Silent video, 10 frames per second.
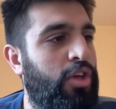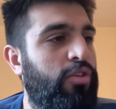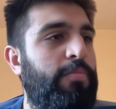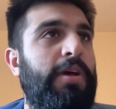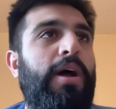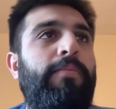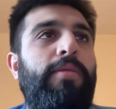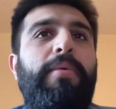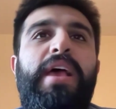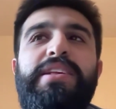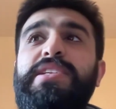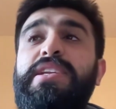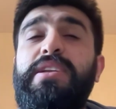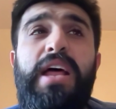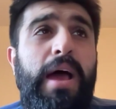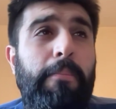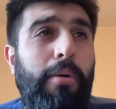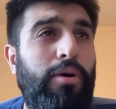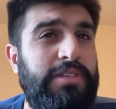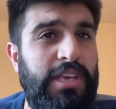You would become the best at
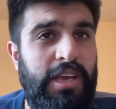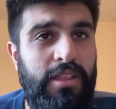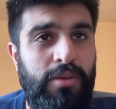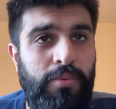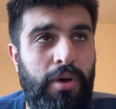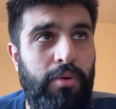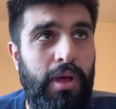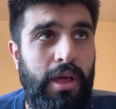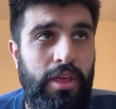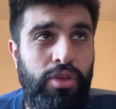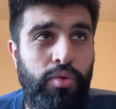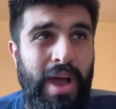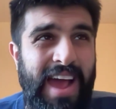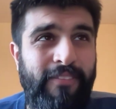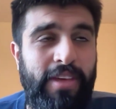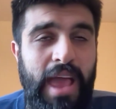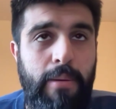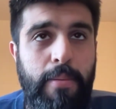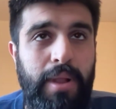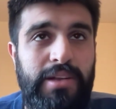boxing in the world. You have the
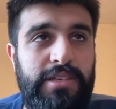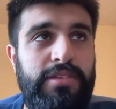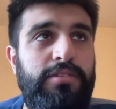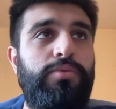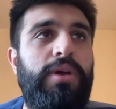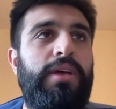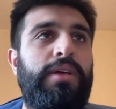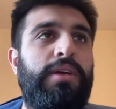capability to do it.